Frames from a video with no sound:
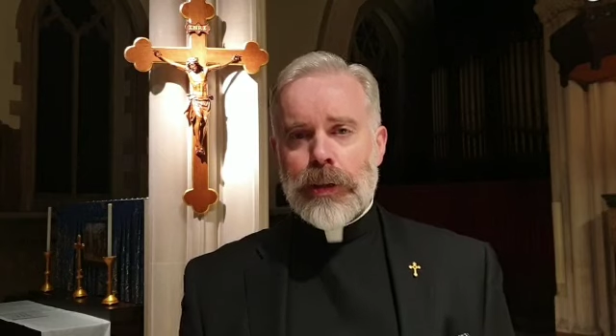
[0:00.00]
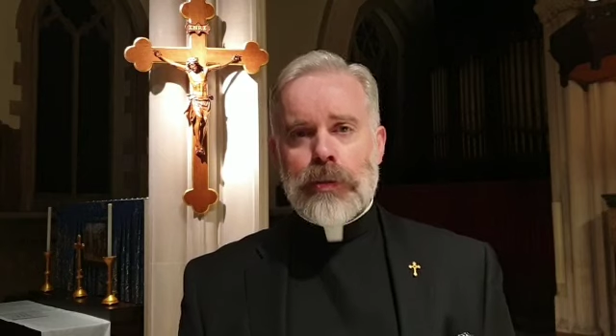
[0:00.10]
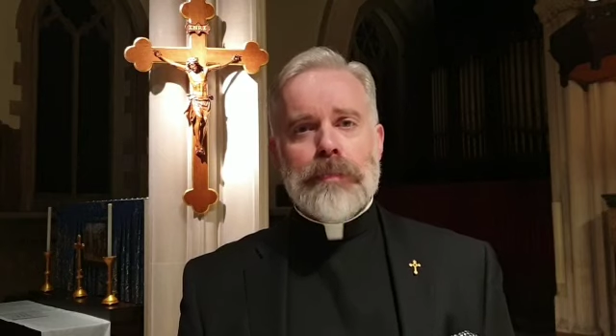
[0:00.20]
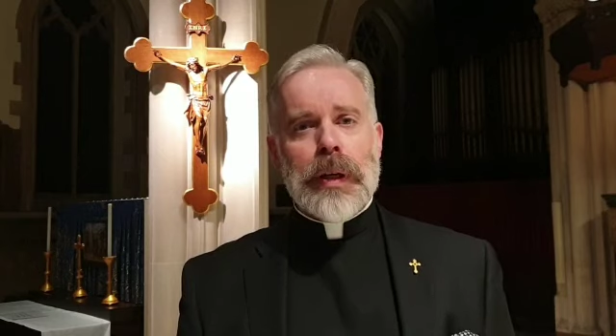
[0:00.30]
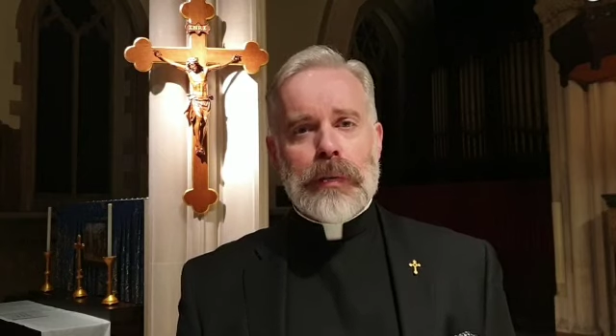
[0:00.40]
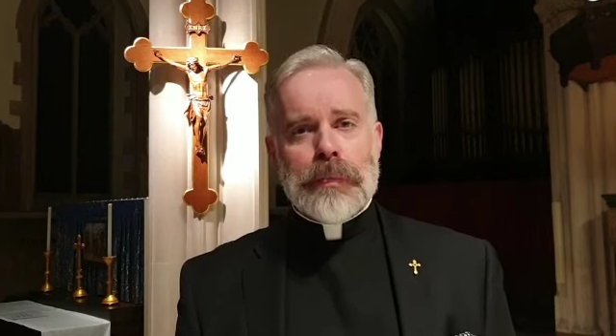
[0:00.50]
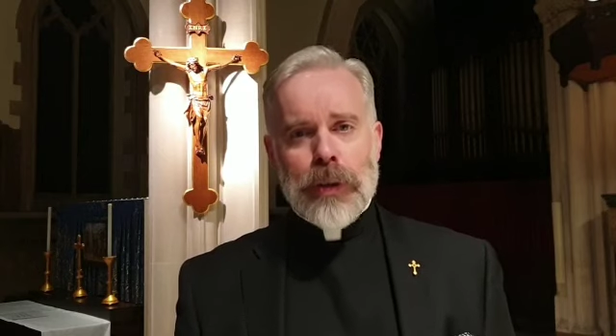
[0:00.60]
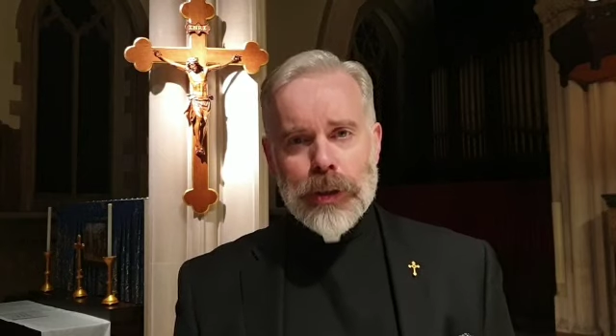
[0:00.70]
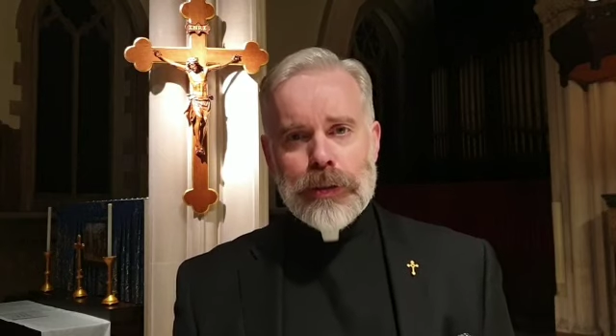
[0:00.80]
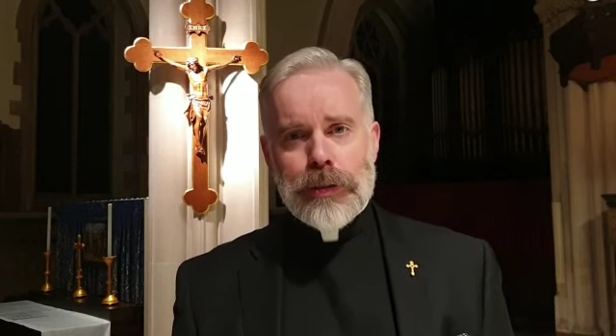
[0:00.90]
to have been
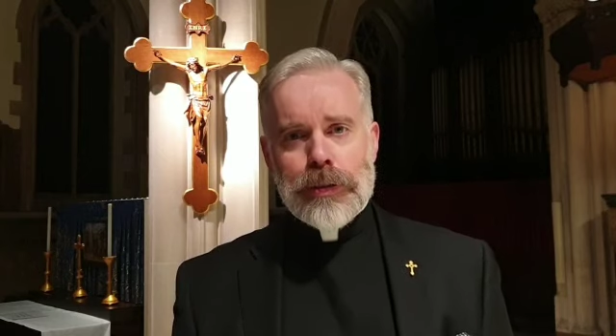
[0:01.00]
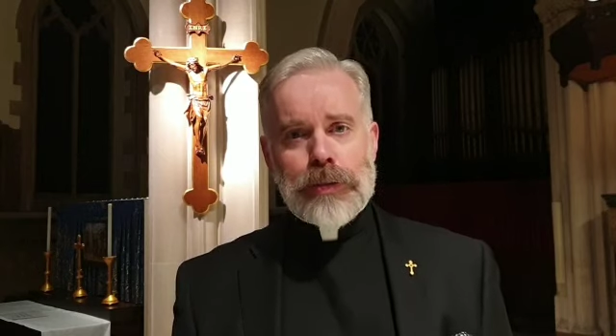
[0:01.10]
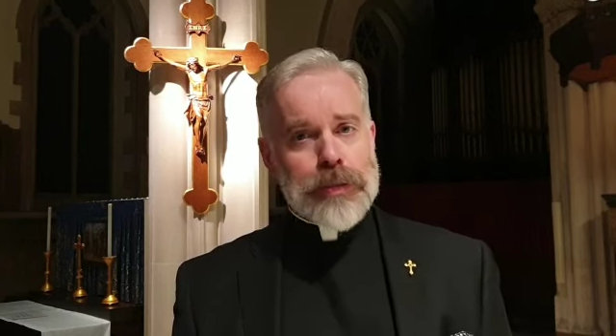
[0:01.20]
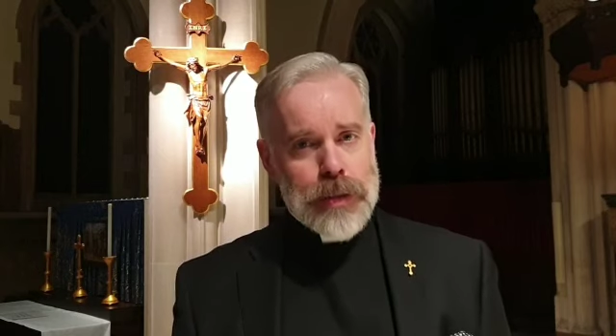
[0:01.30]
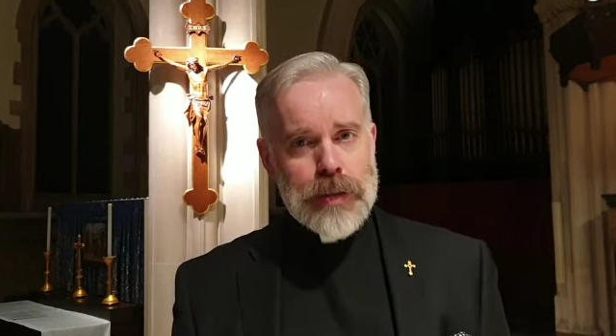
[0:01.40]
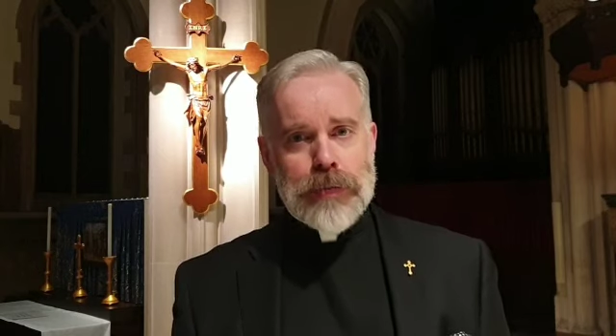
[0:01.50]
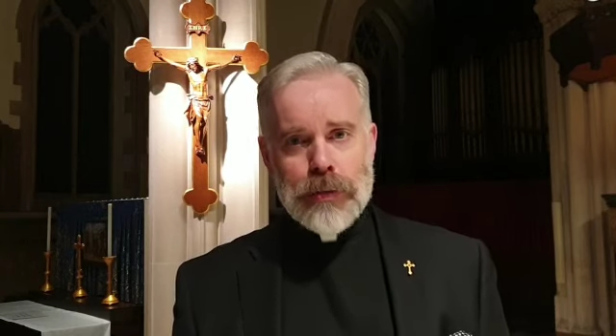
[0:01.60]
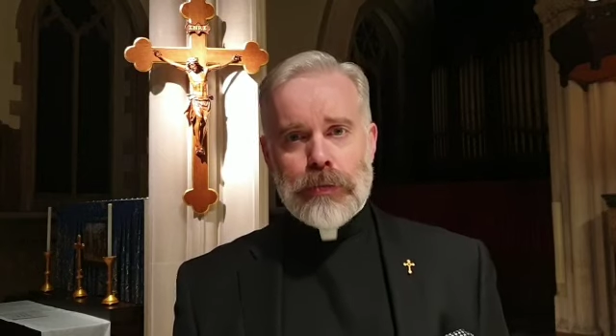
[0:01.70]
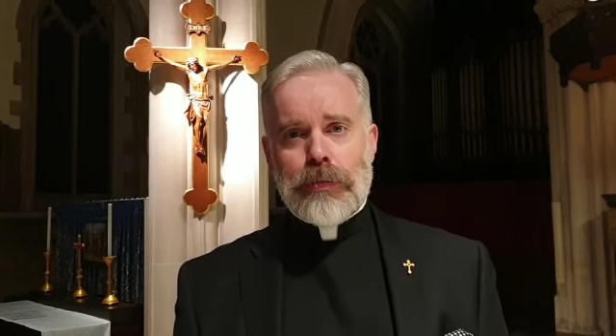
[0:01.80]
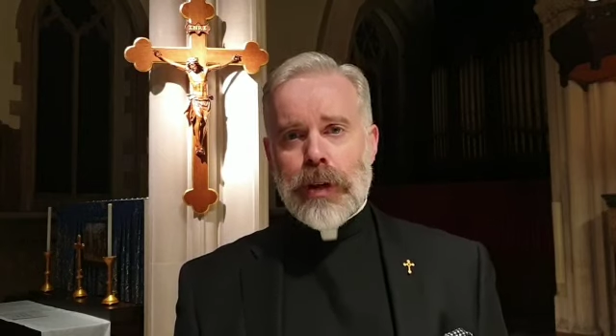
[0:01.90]
appointed to serve
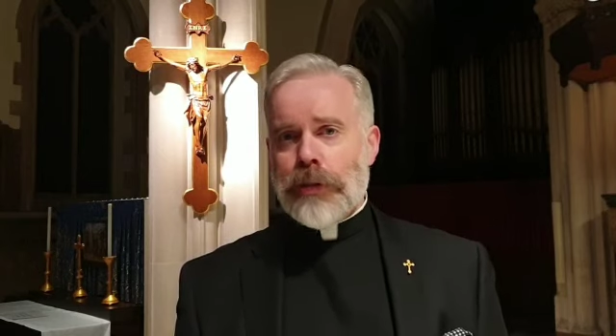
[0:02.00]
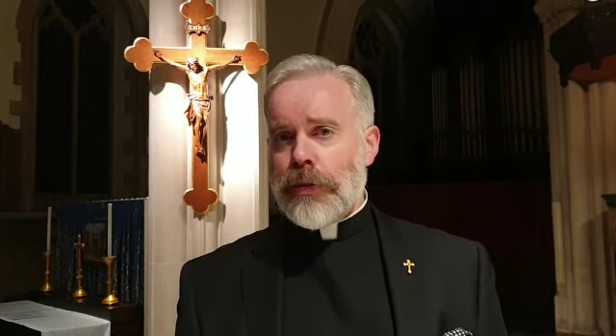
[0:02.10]
you